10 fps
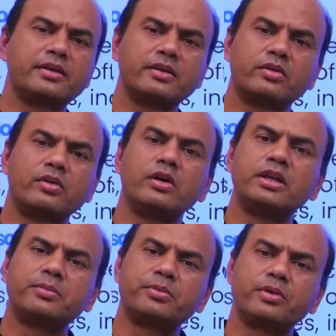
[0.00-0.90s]
call and
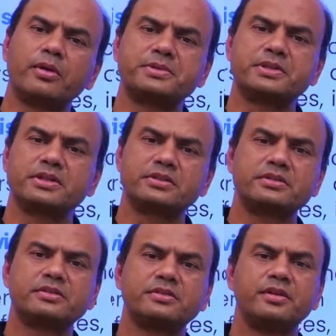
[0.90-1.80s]
put options,
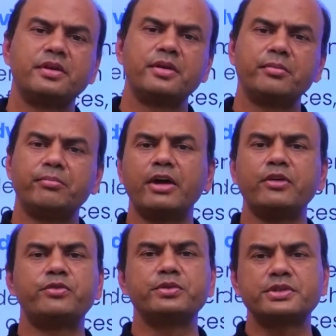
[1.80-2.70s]
buy
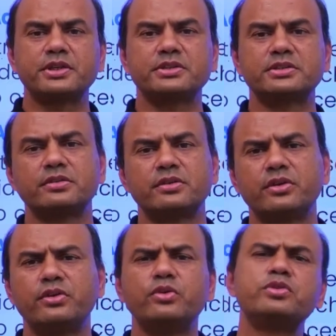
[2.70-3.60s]
futures,
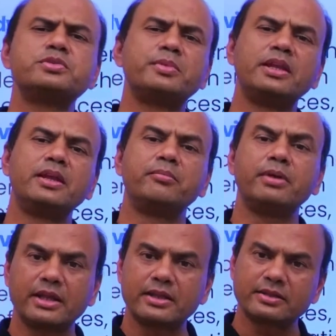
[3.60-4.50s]
huge money, but
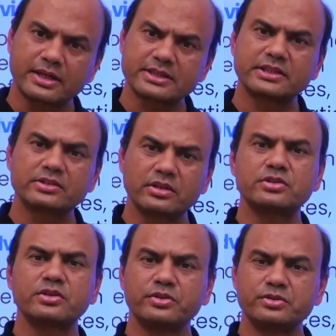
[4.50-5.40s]
the risk is also
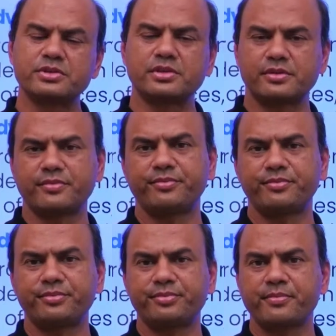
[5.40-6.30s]
huge.
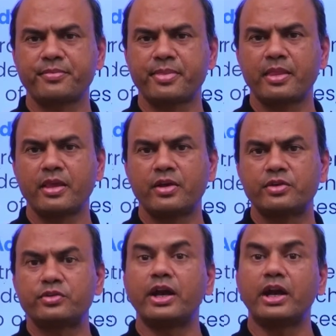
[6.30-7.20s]

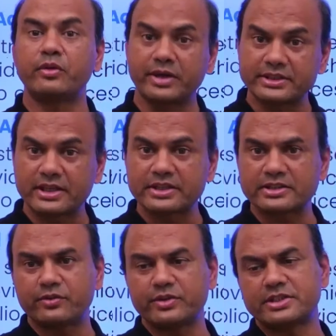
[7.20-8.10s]
So advisory
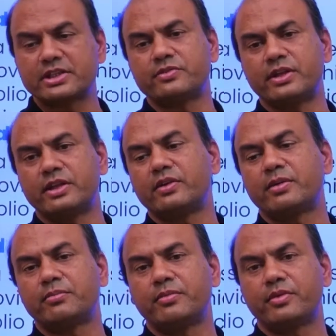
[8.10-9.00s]
services,
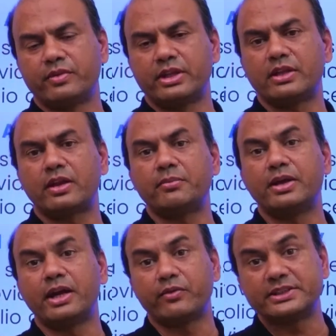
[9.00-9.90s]
whenever I'm
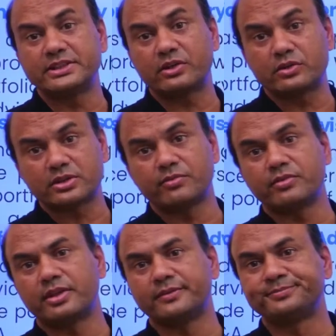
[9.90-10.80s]
advising to someone,